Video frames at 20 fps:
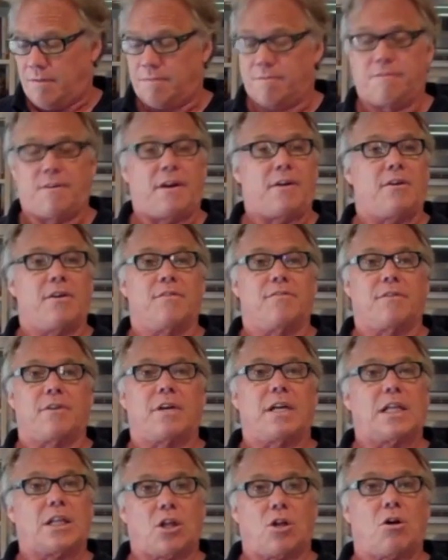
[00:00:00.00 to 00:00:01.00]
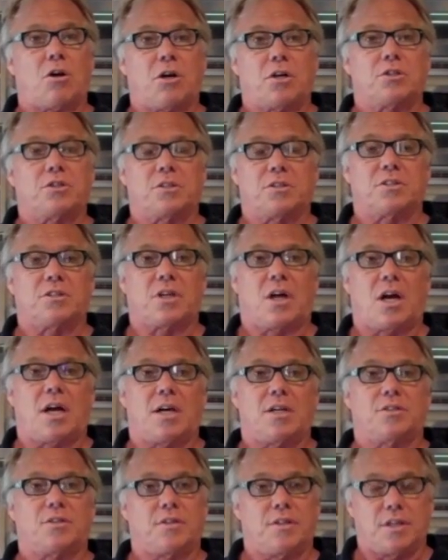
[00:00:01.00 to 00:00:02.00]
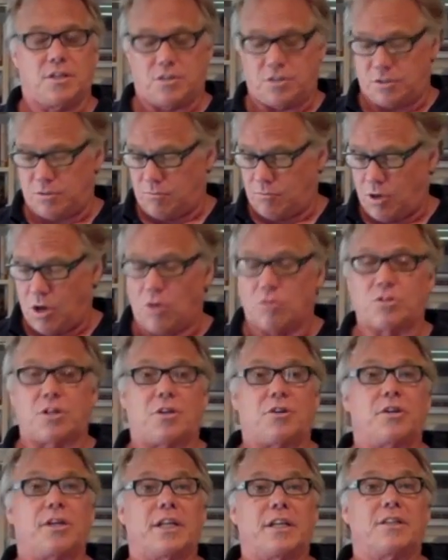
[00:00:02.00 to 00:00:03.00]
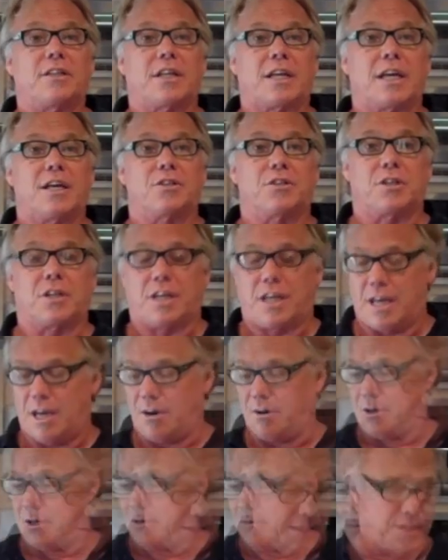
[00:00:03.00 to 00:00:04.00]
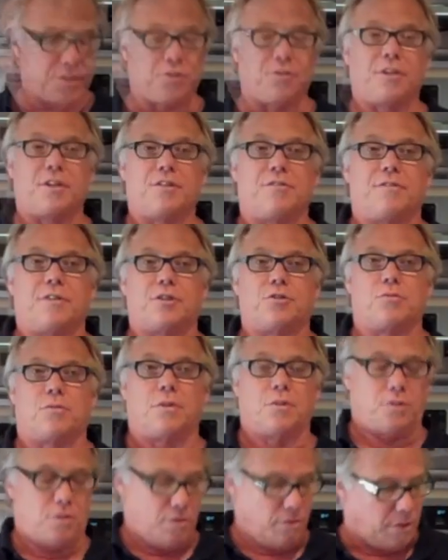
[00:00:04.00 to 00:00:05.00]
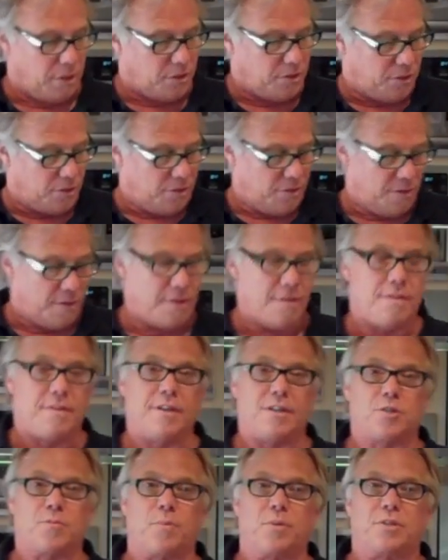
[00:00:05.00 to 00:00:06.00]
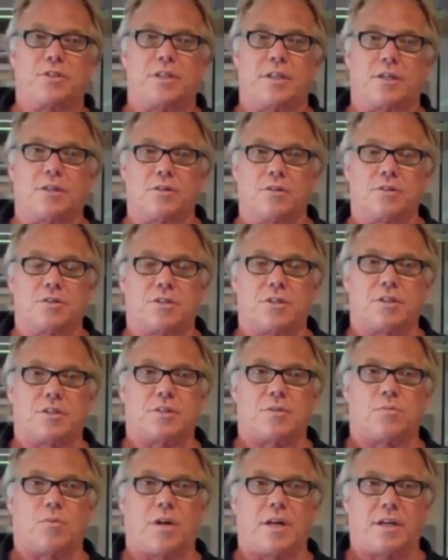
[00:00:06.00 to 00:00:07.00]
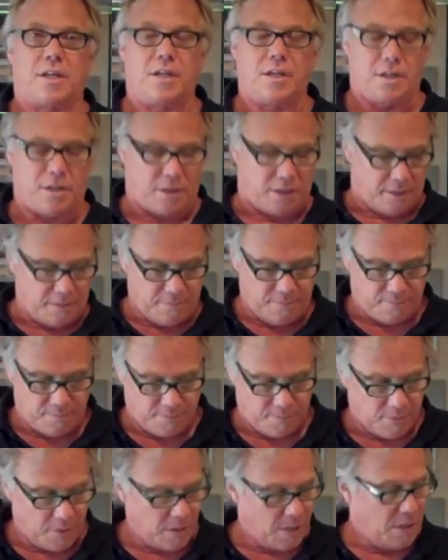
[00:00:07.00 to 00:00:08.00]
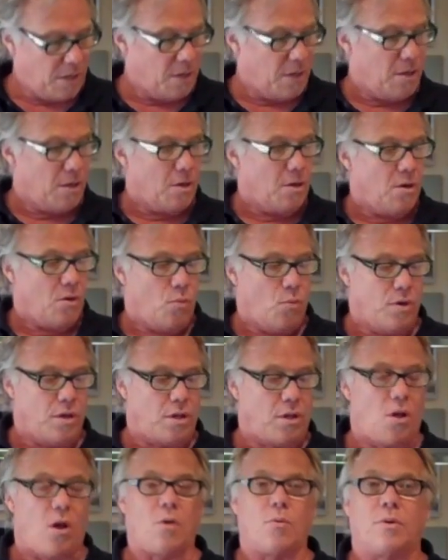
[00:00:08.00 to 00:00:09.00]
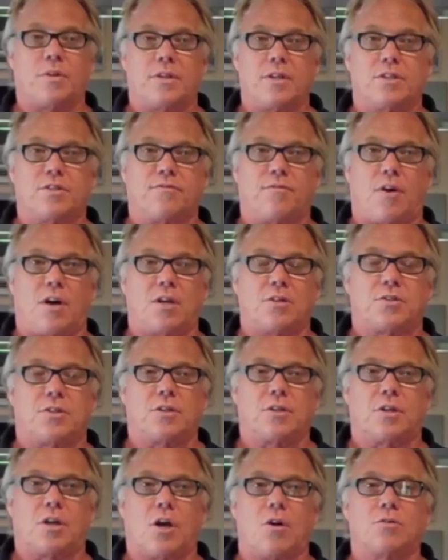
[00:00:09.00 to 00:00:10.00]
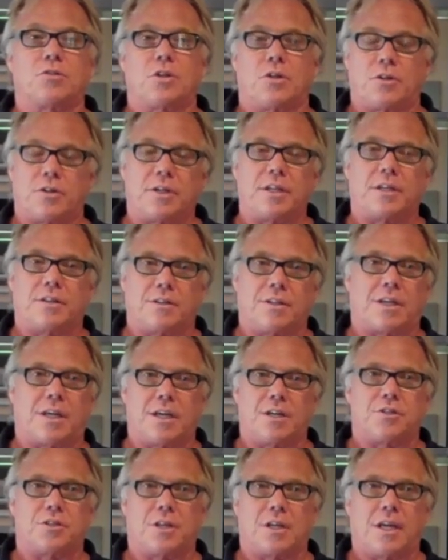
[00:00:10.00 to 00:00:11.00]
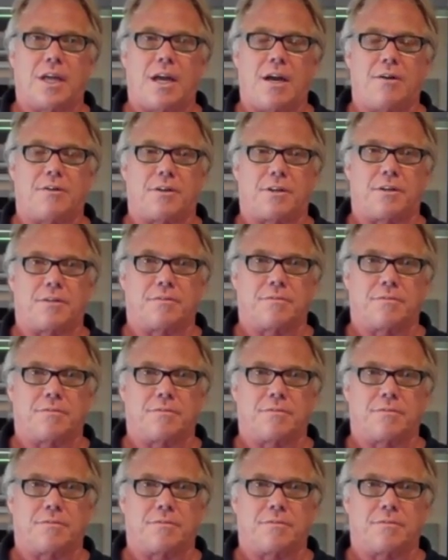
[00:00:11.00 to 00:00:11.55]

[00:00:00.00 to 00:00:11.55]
Very, very large in size, and this goes underneath the kitchen counter. These are individual units. This particular system right here, along with this faucet, goes underneath the kitchen counter.